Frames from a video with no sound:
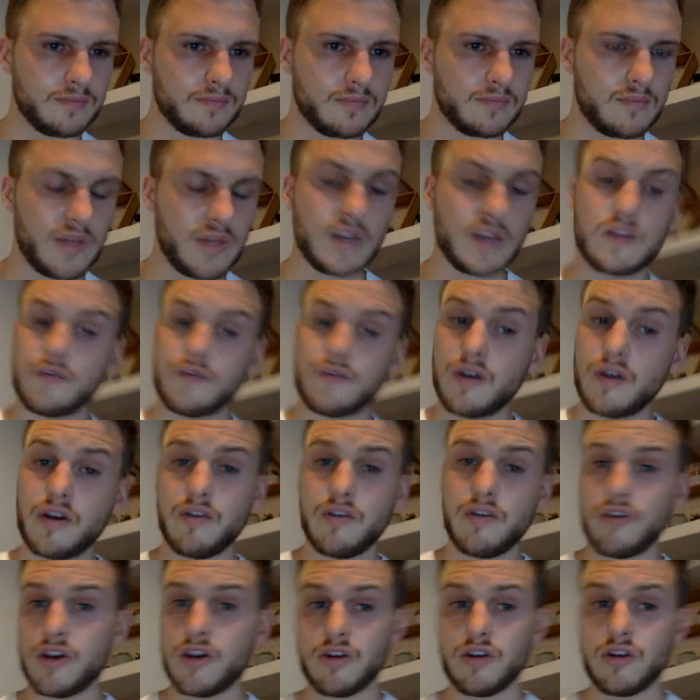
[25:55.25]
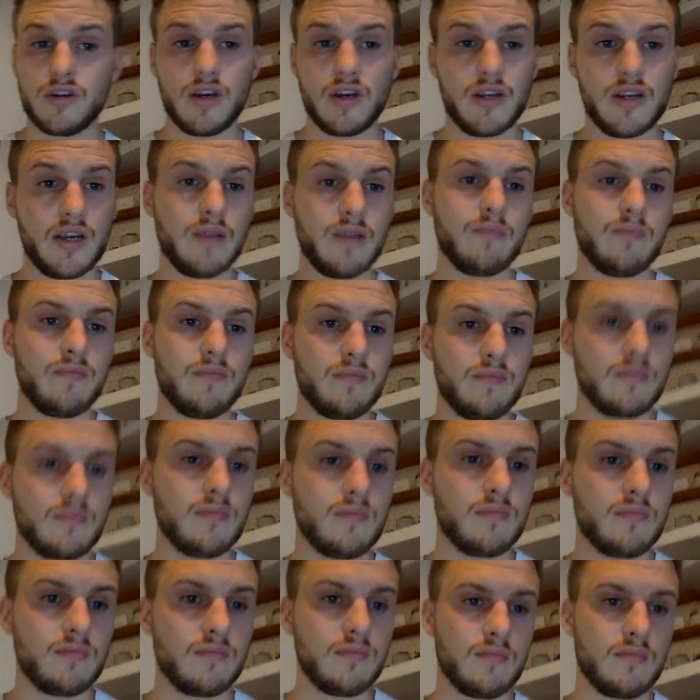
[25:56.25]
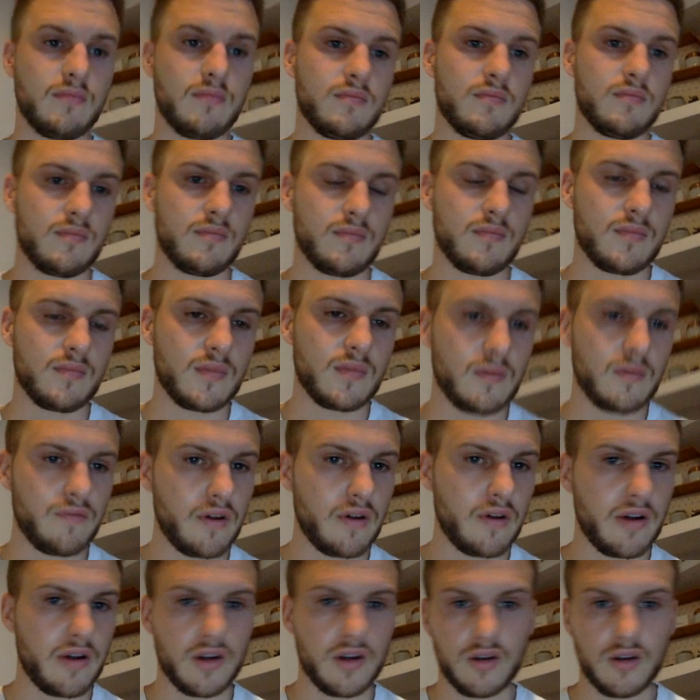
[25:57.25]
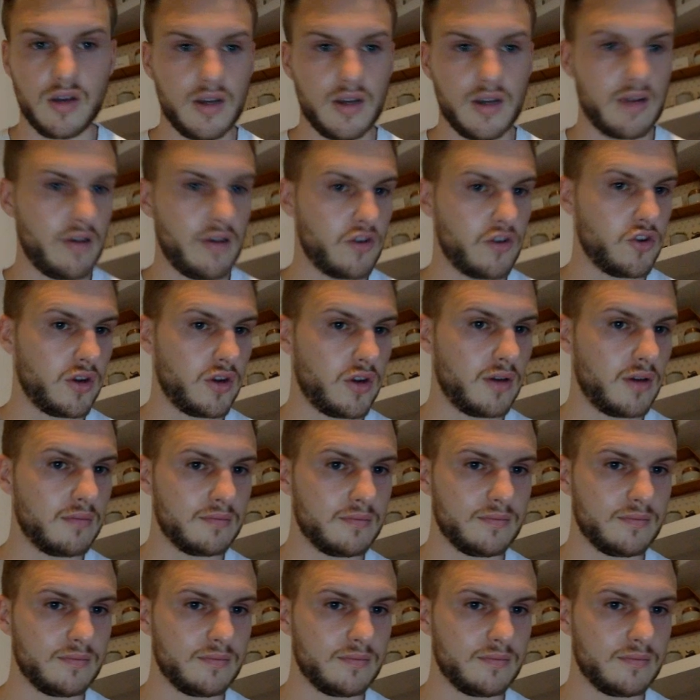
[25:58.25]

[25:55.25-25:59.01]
But that's a very, very good idea. Very good idea, actually.